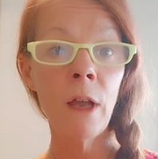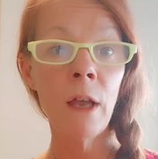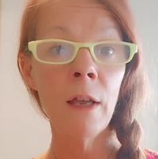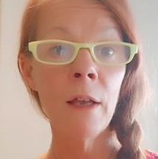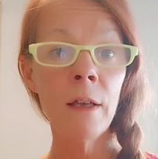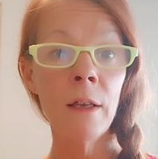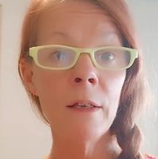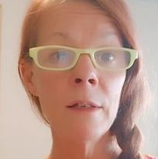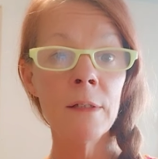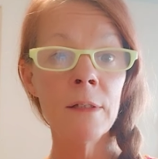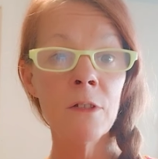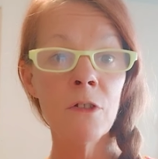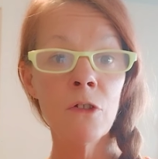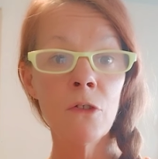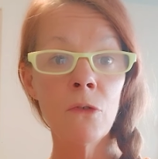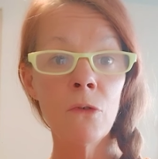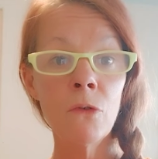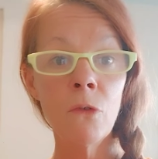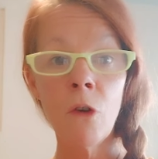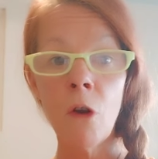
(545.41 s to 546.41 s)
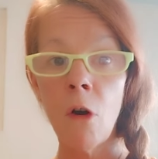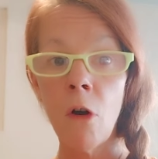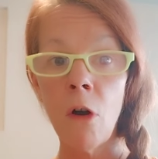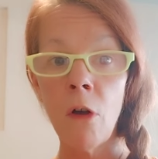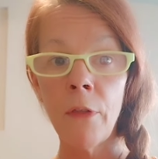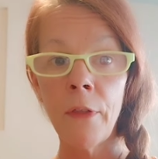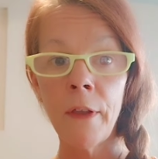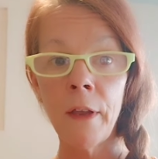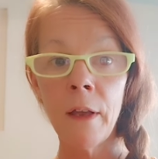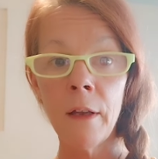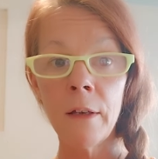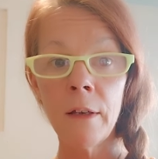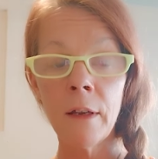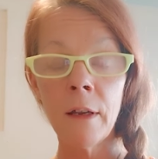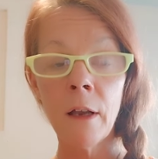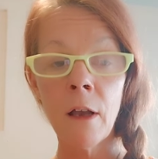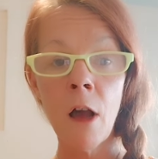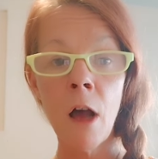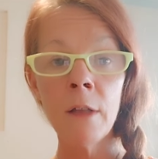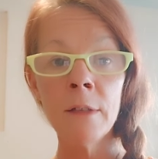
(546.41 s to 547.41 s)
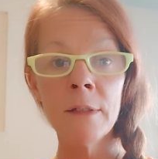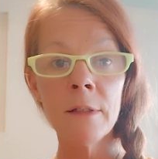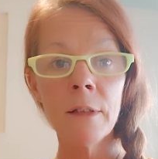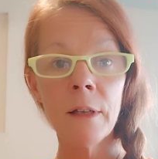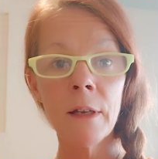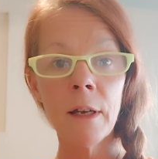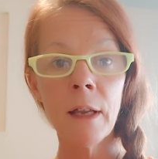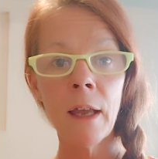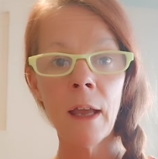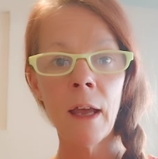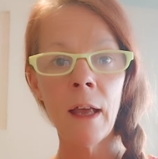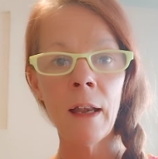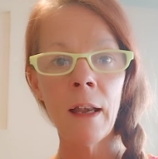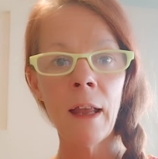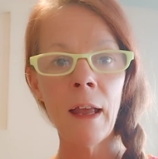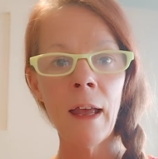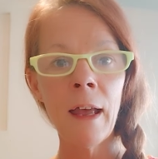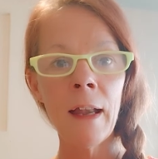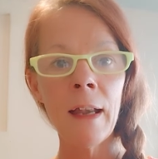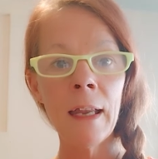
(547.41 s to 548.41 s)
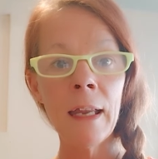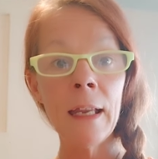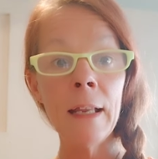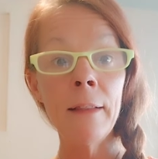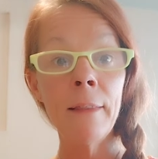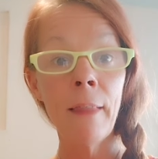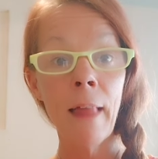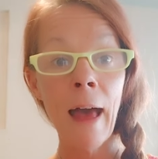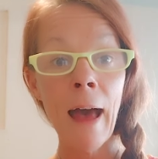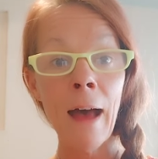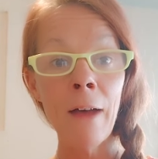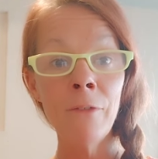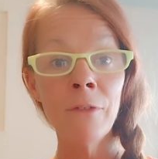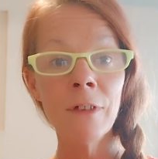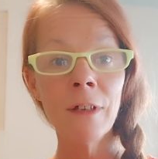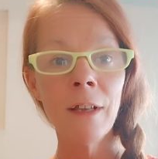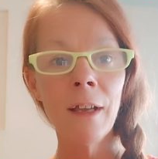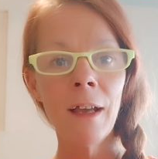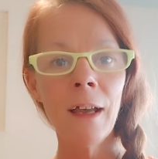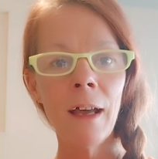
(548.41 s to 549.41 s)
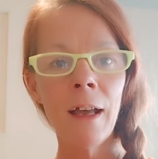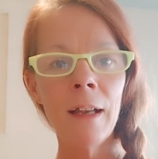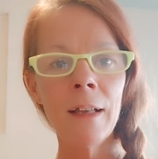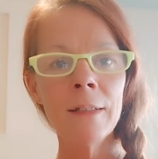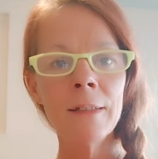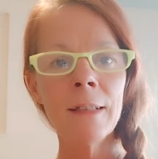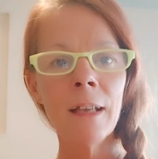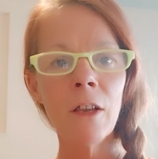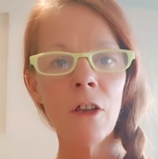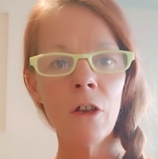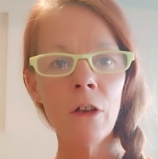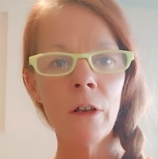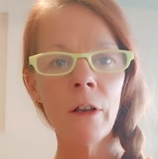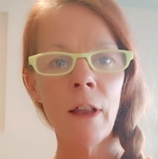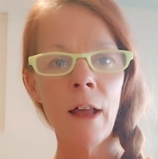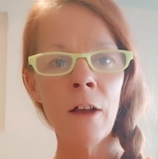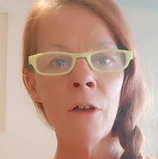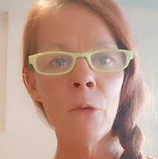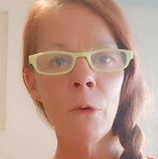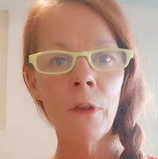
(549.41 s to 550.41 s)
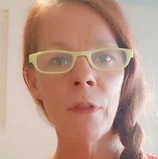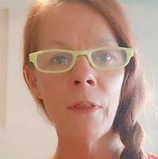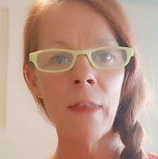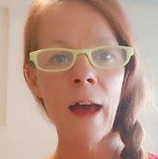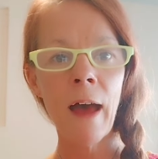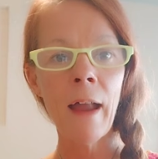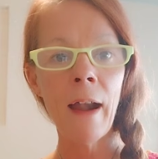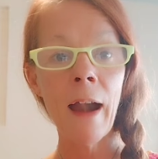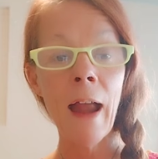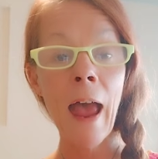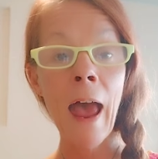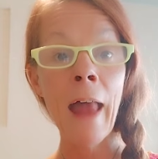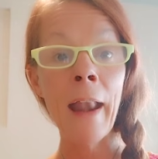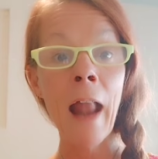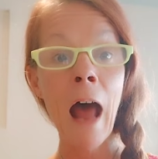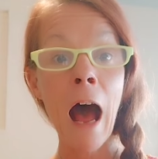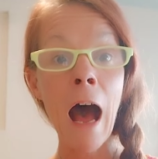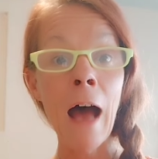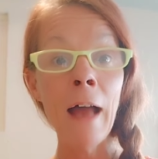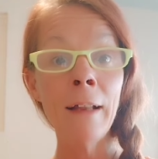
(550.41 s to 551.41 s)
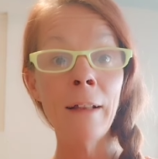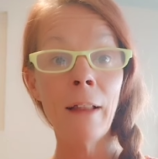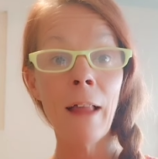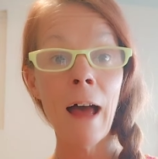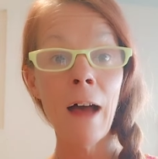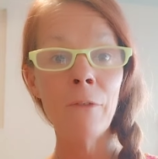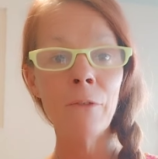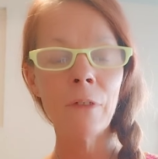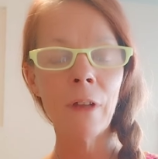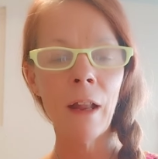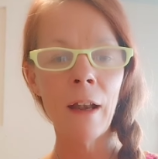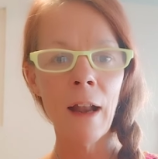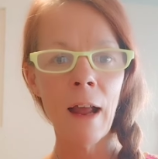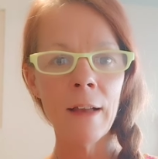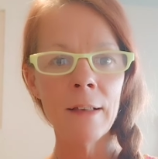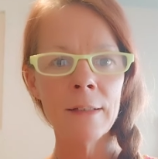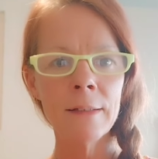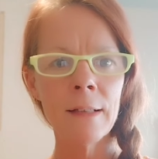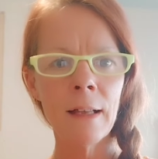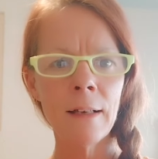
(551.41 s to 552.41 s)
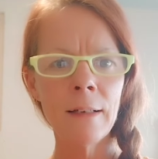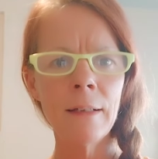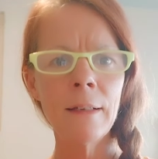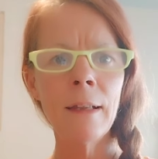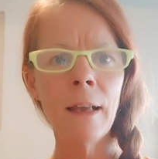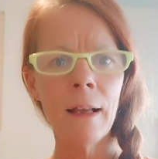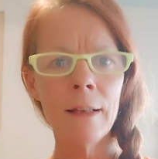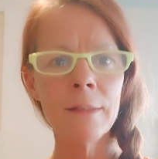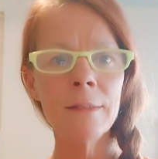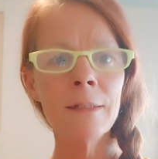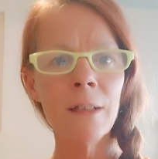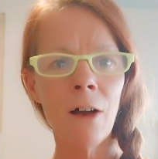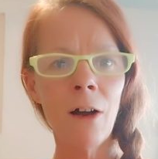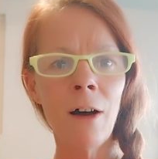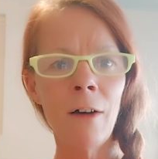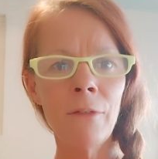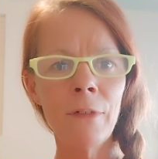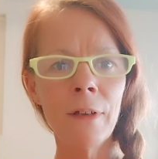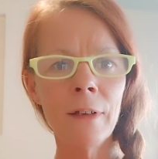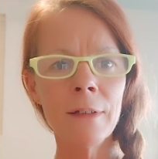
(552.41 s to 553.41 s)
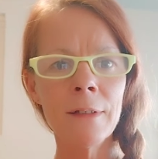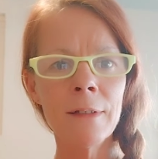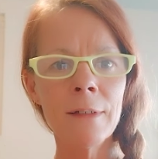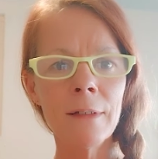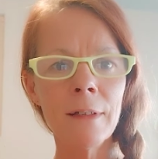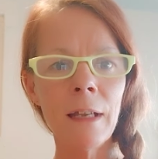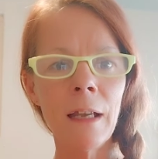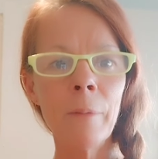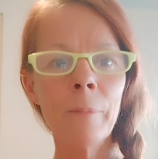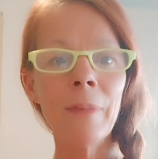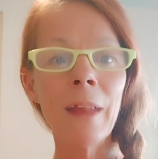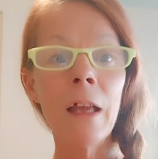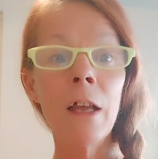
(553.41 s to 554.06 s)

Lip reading: is to call the Indian consulate again. And he laughed and he said, good luck with that. And I laughed and I said, yes, obviously.